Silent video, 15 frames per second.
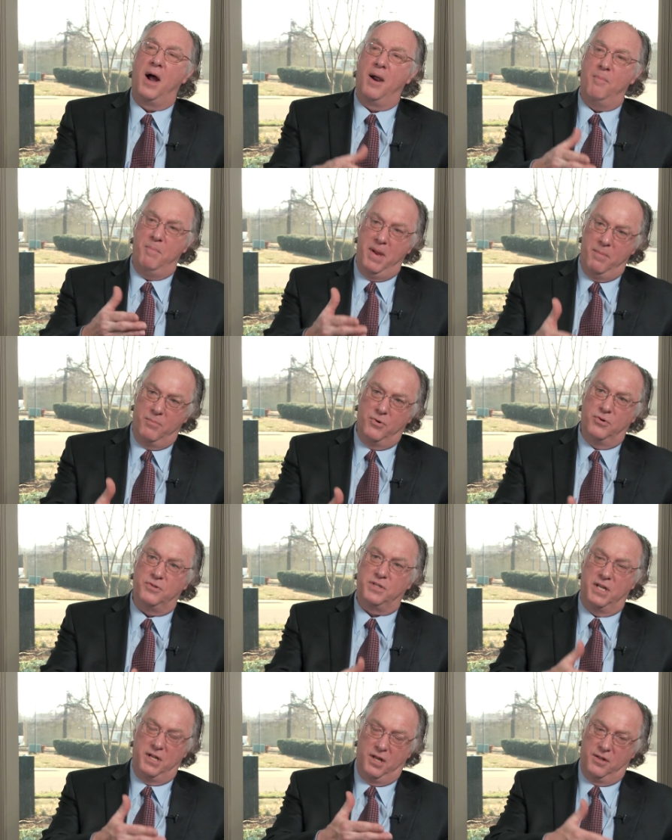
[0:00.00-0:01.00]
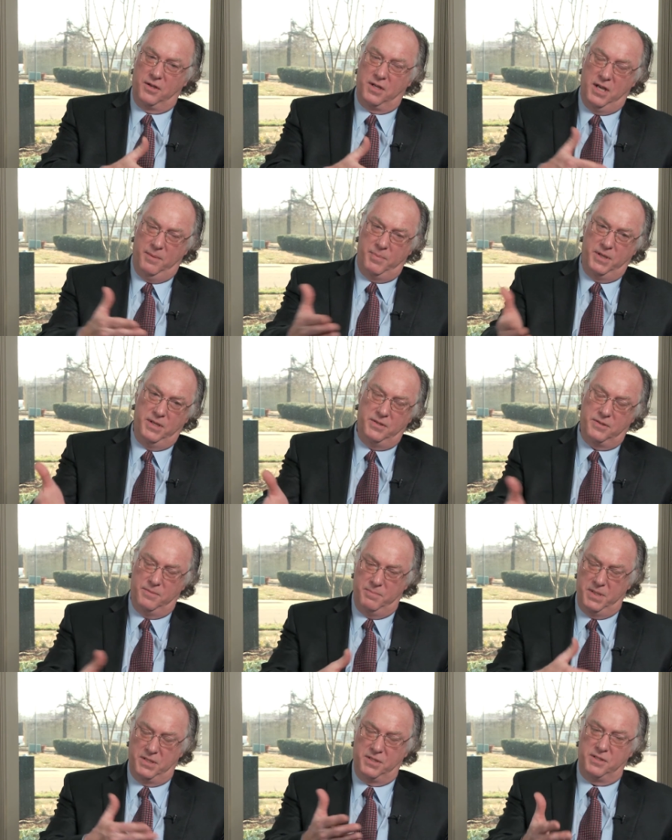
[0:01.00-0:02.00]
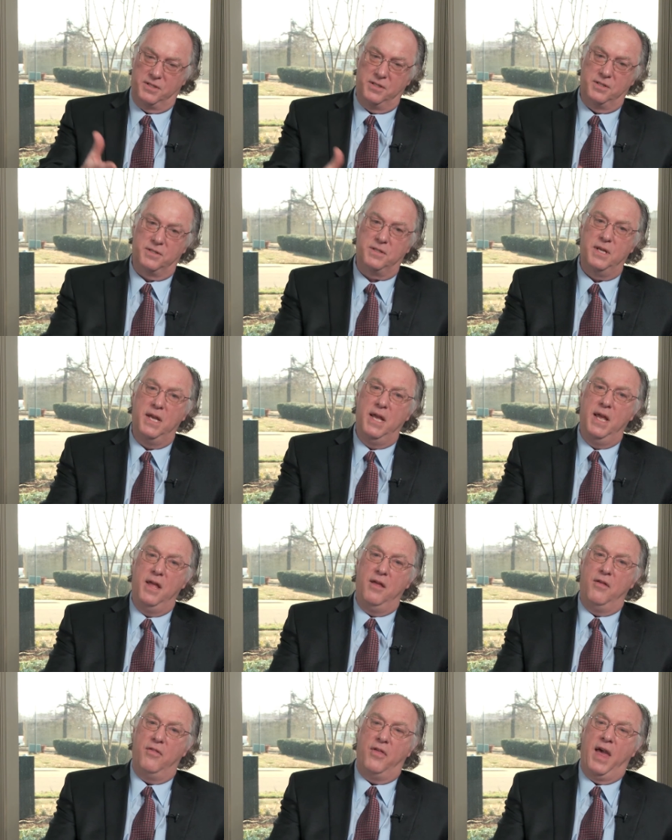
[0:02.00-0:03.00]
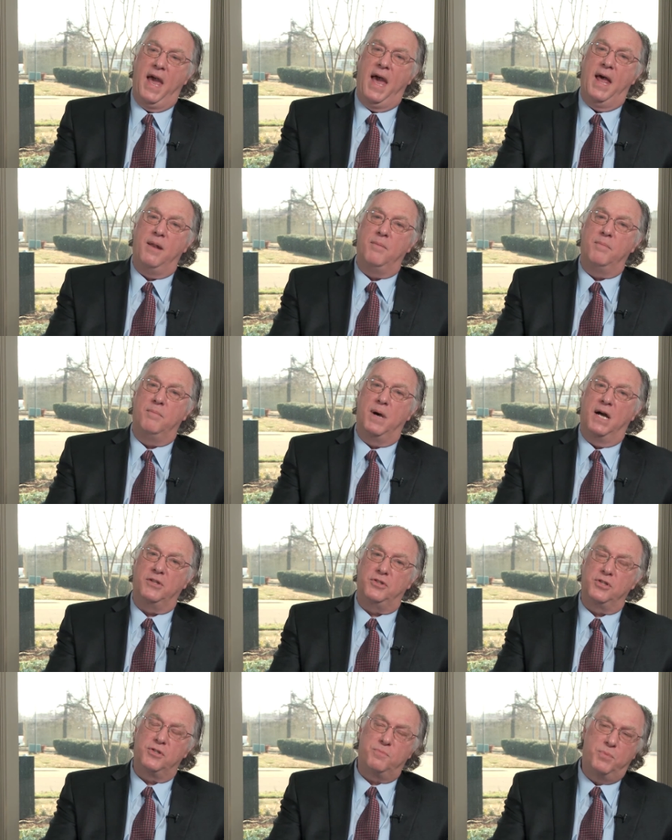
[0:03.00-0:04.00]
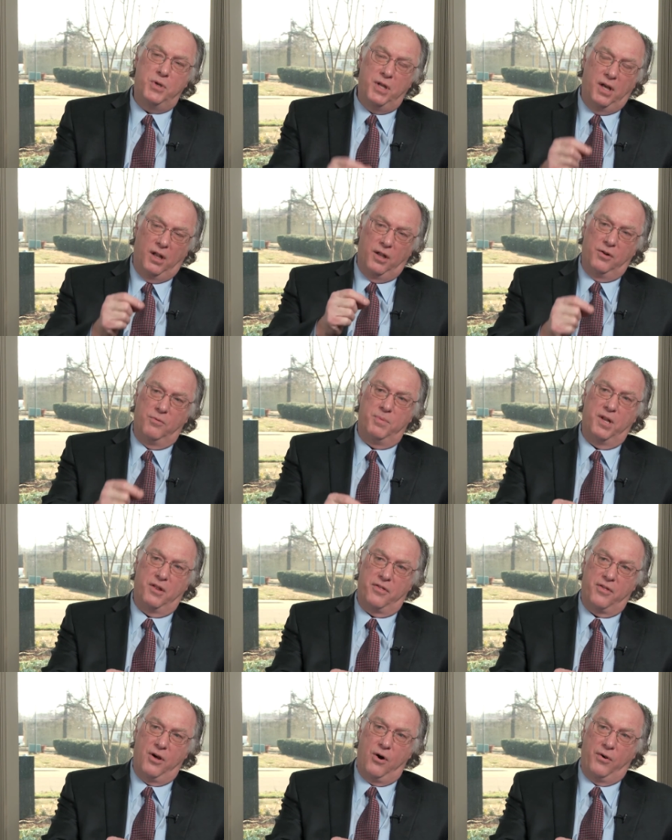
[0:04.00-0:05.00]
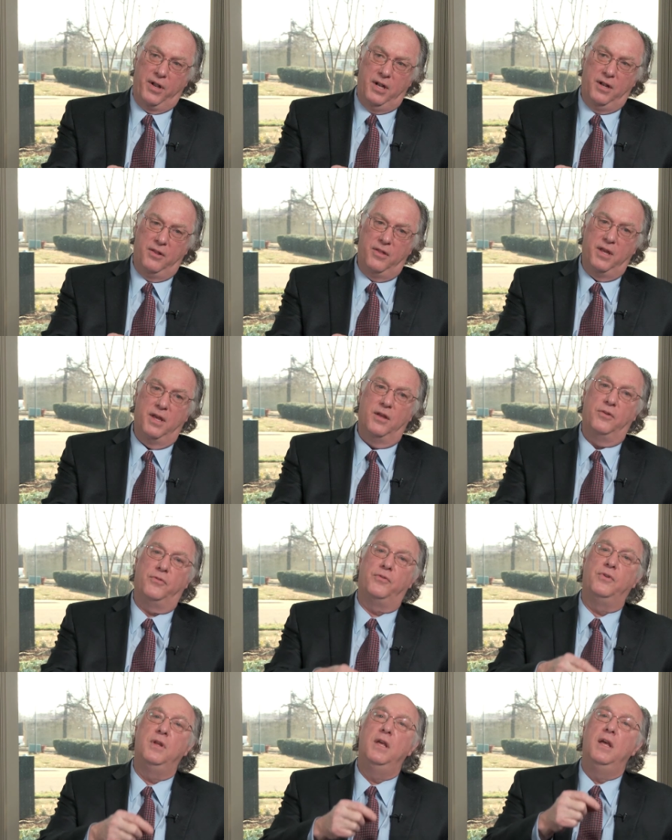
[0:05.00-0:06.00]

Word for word: our members and other companies and businesses that by just putting a little bit of thought into this,